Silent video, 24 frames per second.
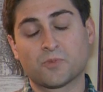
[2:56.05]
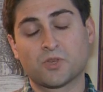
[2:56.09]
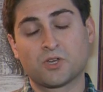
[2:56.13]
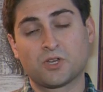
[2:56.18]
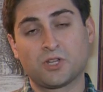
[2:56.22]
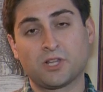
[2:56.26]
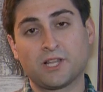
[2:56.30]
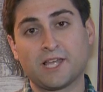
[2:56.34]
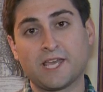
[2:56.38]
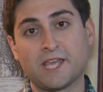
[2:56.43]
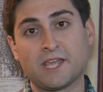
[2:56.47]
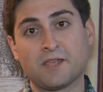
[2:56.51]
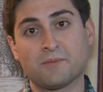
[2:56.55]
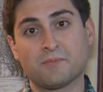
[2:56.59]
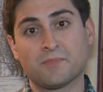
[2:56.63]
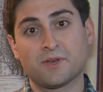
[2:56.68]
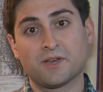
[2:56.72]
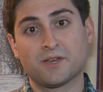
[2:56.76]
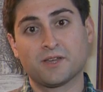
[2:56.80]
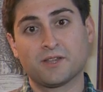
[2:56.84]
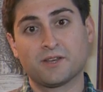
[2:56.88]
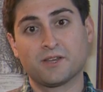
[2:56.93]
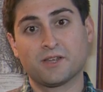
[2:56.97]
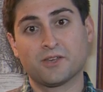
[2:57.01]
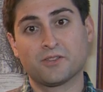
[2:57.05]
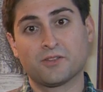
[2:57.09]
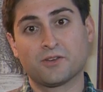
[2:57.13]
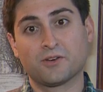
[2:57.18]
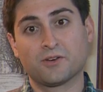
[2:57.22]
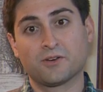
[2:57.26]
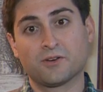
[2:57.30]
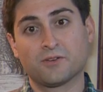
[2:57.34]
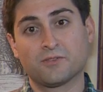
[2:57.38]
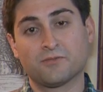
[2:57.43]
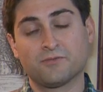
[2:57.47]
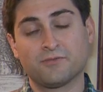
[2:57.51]
claim
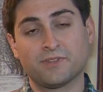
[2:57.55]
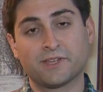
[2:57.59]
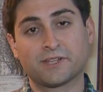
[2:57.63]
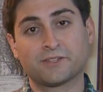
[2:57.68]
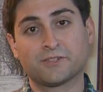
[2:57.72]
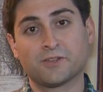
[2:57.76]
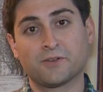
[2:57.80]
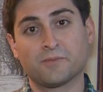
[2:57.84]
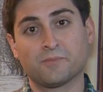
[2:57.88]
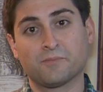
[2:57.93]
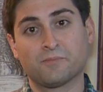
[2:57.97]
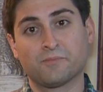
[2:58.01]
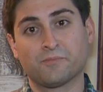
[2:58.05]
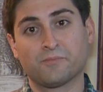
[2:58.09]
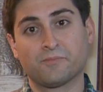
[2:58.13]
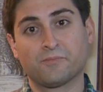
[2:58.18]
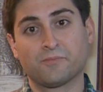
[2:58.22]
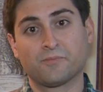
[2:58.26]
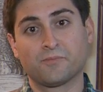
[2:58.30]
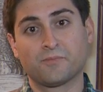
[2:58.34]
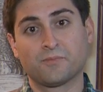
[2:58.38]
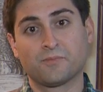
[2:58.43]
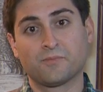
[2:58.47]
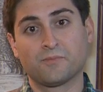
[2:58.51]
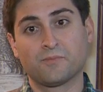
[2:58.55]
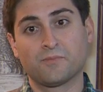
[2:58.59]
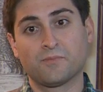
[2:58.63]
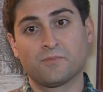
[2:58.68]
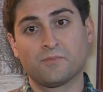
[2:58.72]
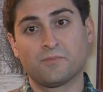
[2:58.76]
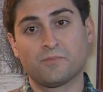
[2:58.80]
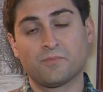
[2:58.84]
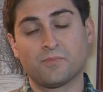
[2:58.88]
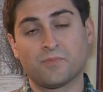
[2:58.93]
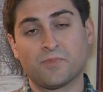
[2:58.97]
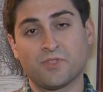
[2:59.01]
another victim,
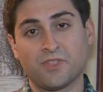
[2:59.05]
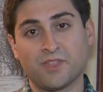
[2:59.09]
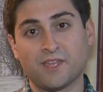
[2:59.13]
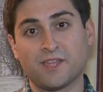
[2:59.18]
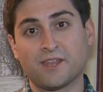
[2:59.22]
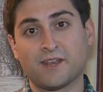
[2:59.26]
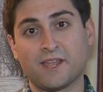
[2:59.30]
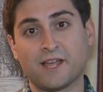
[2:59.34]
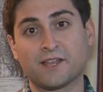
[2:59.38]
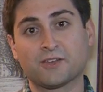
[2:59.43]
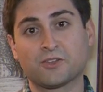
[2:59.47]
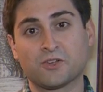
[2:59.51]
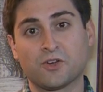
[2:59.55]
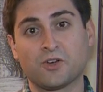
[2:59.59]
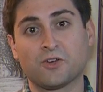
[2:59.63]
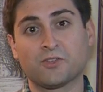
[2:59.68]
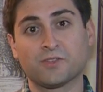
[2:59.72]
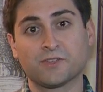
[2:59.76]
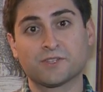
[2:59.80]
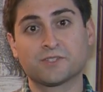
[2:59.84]
then I'd call